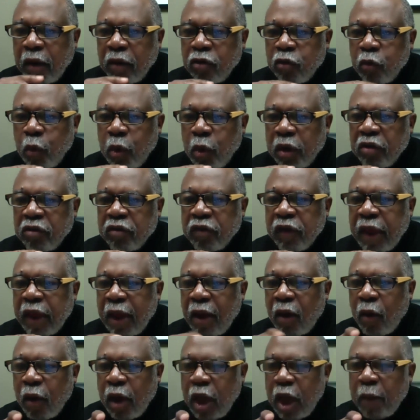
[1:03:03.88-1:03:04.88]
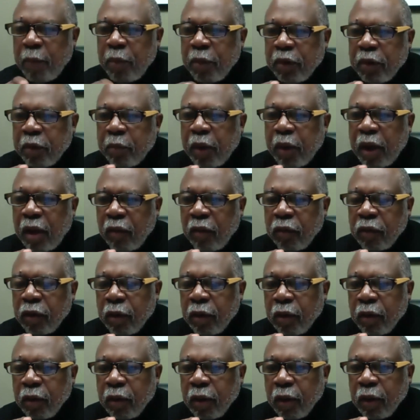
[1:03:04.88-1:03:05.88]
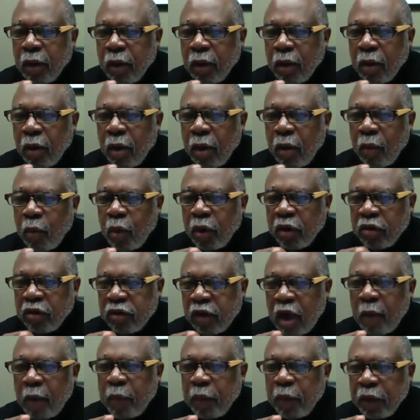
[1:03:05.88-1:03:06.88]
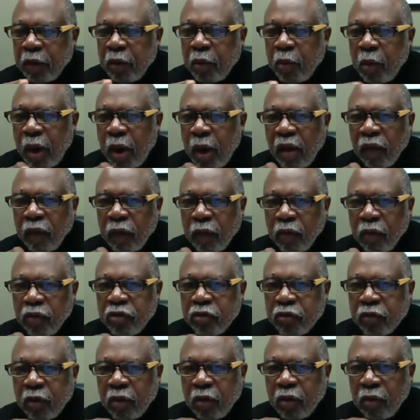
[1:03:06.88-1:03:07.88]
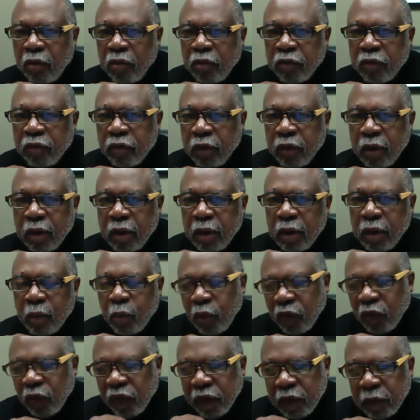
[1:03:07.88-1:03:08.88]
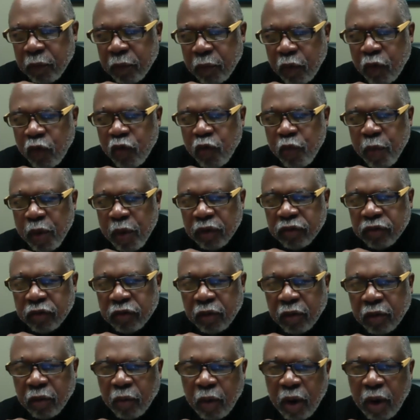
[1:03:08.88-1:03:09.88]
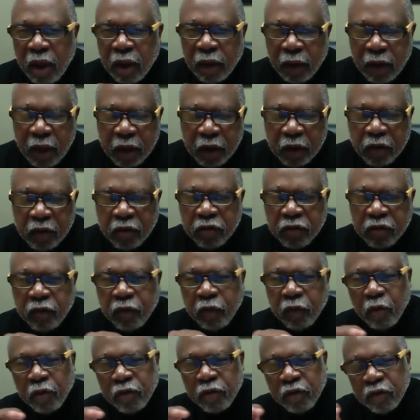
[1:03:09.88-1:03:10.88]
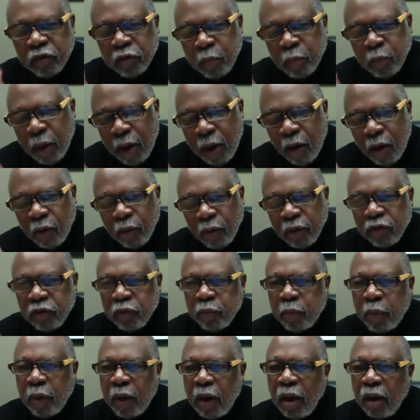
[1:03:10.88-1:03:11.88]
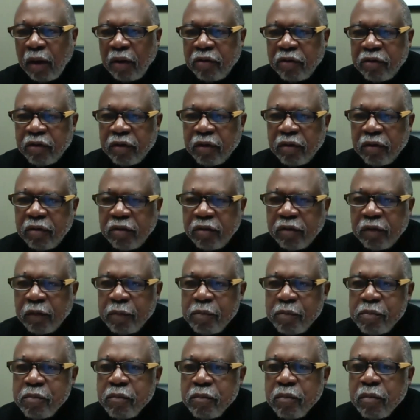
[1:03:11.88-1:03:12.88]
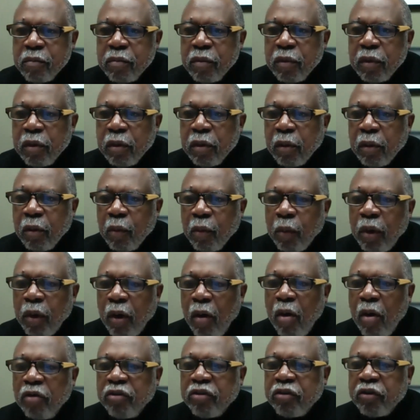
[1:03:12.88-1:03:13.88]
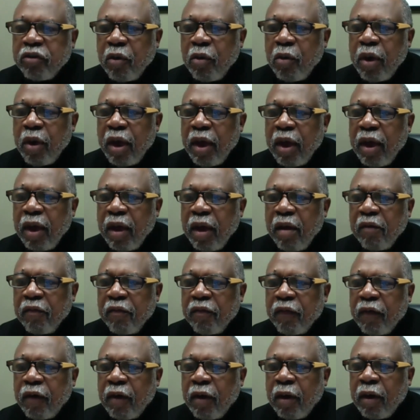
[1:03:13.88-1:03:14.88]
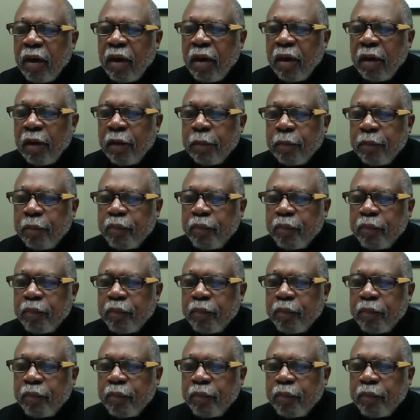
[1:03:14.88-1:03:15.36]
is what has now happened about what is happening around those struggles within movements around Leninist versus Maoist policies. We also have a